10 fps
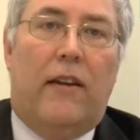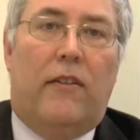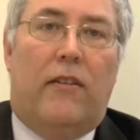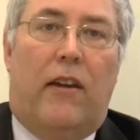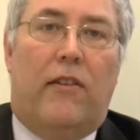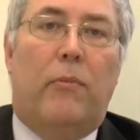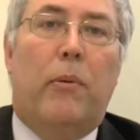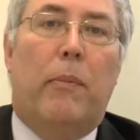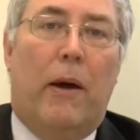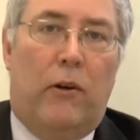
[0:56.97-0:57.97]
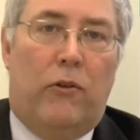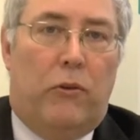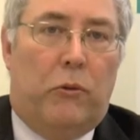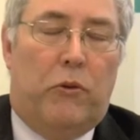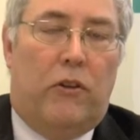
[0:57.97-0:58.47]
is a set of
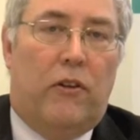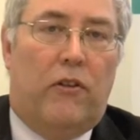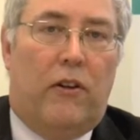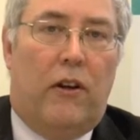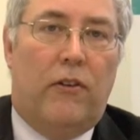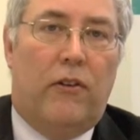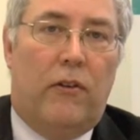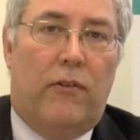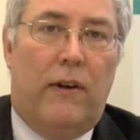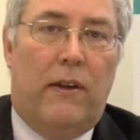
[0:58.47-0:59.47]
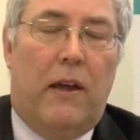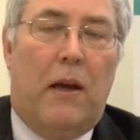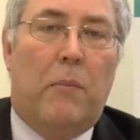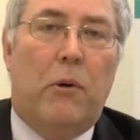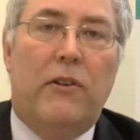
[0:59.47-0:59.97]
proposals that start off with
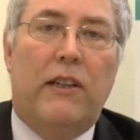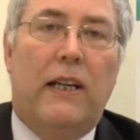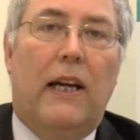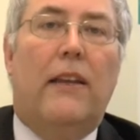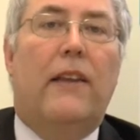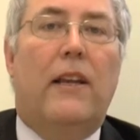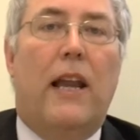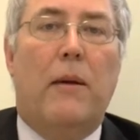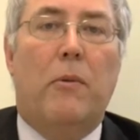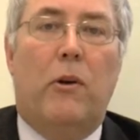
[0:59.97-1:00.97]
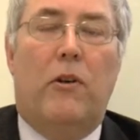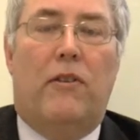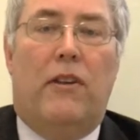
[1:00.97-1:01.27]
putting the neighbourhood